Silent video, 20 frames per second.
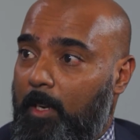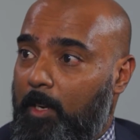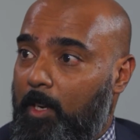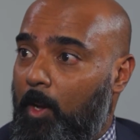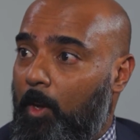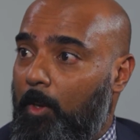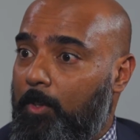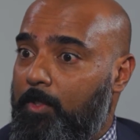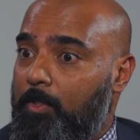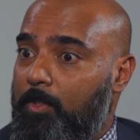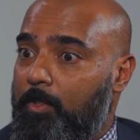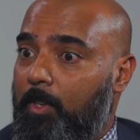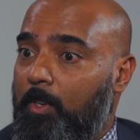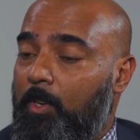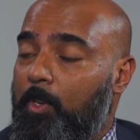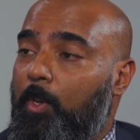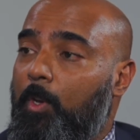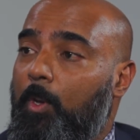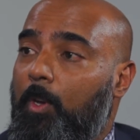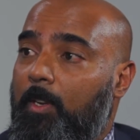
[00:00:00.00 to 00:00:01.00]
costs
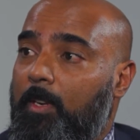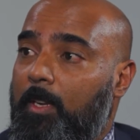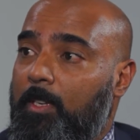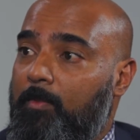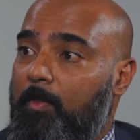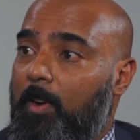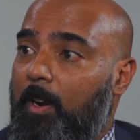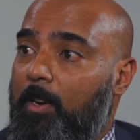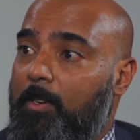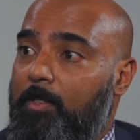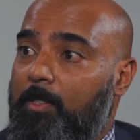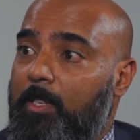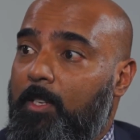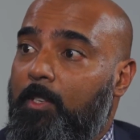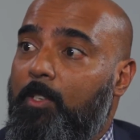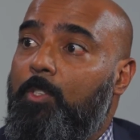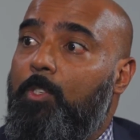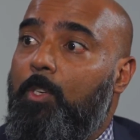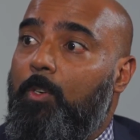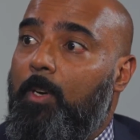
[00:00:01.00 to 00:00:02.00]
incurred as far as the
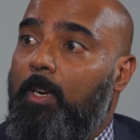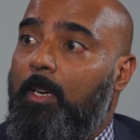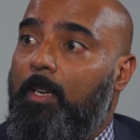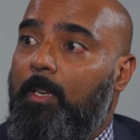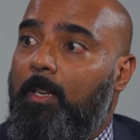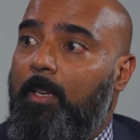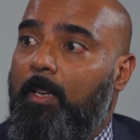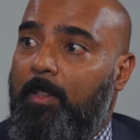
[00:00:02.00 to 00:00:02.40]
insurer.